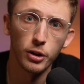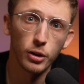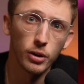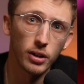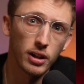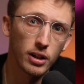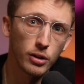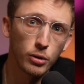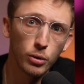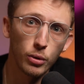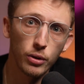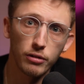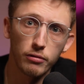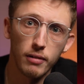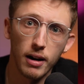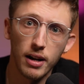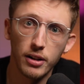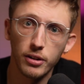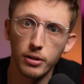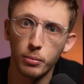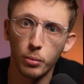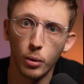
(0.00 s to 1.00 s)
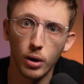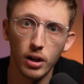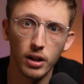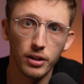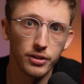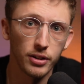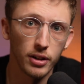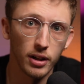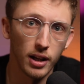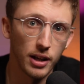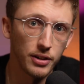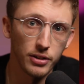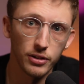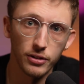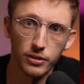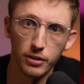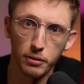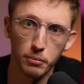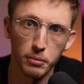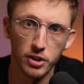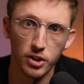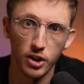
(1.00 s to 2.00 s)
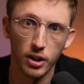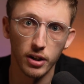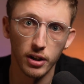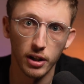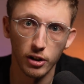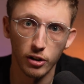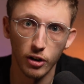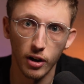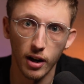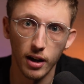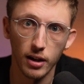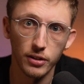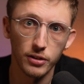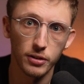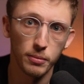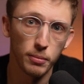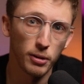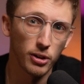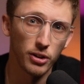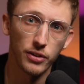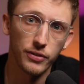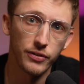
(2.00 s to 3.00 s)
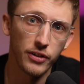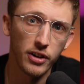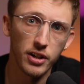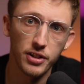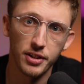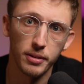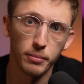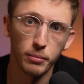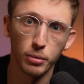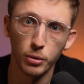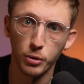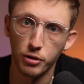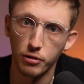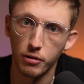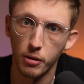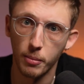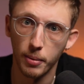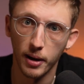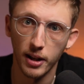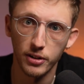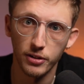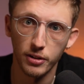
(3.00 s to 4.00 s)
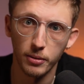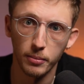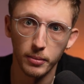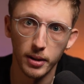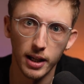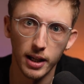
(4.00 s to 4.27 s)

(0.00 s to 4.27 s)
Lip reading: you can ignore the random words and letters that Midjourney creates, because it's very simple to replace them